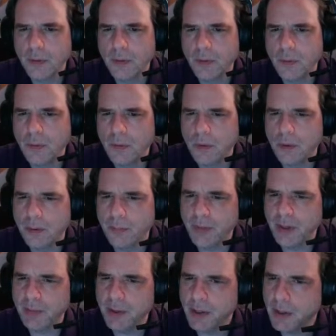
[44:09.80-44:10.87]
Or
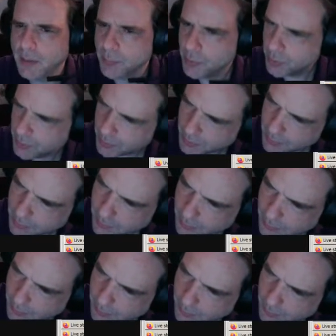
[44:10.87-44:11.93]
maybe I put it
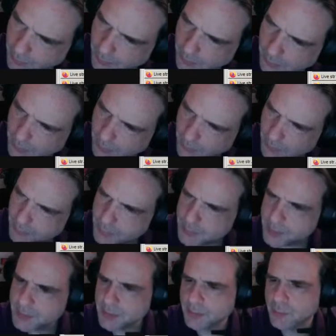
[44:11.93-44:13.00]

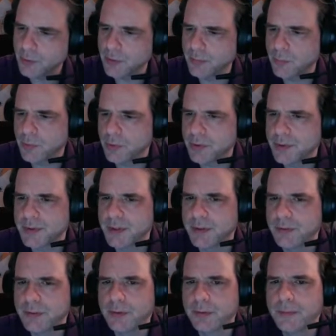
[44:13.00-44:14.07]
somewhere more
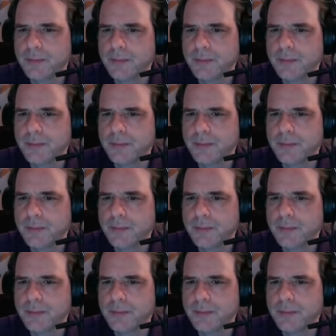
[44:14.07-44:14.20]
central.